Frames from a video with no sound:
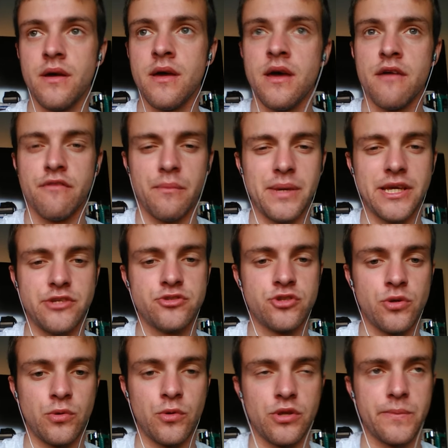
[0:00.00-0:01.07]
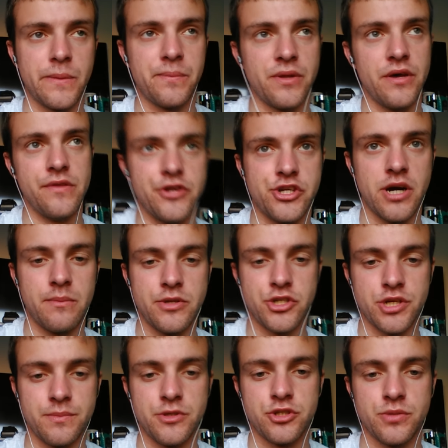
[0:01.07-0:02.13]
For me, he's too good to be playing the Championship. He
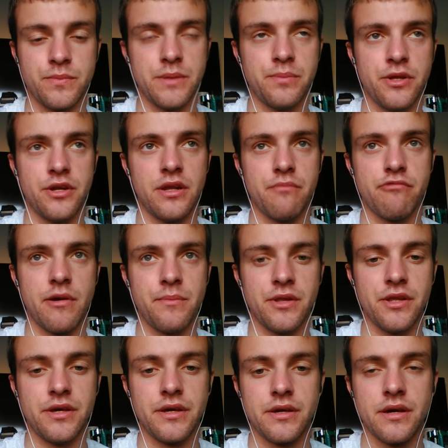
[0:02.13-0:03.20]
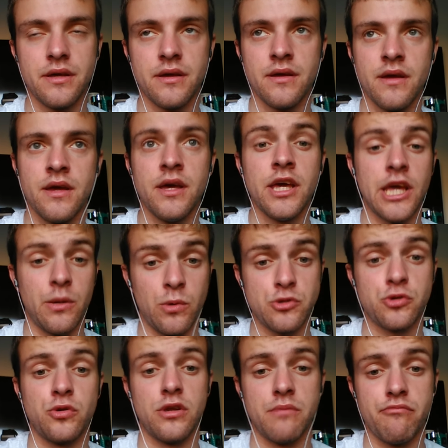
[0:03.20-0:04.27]
should be playing the Premier League. He was good
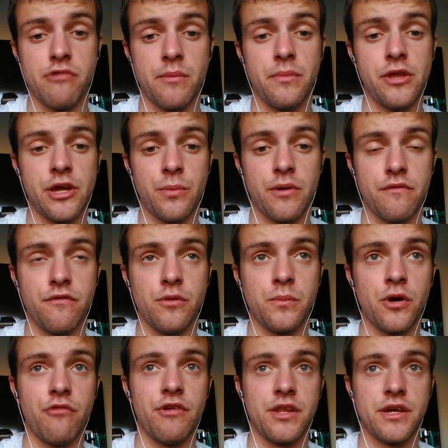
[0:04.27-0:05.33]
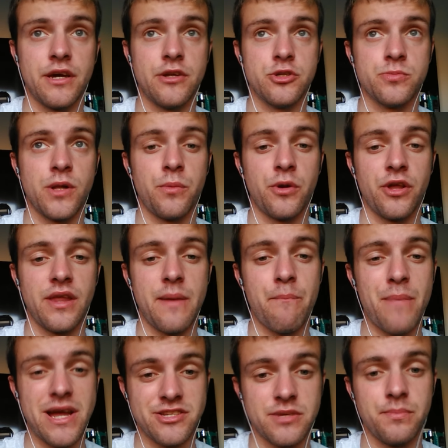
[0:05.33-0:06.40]
in the Premier League when Fulham got relegated as well, one of their
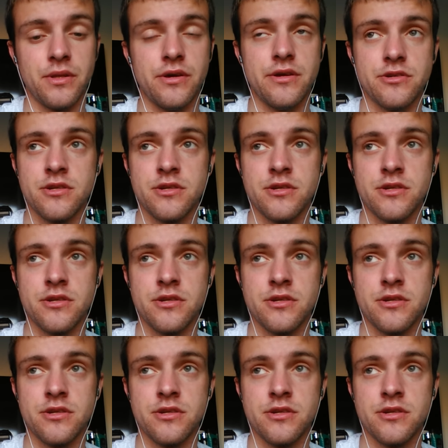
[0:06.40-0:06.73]
better players.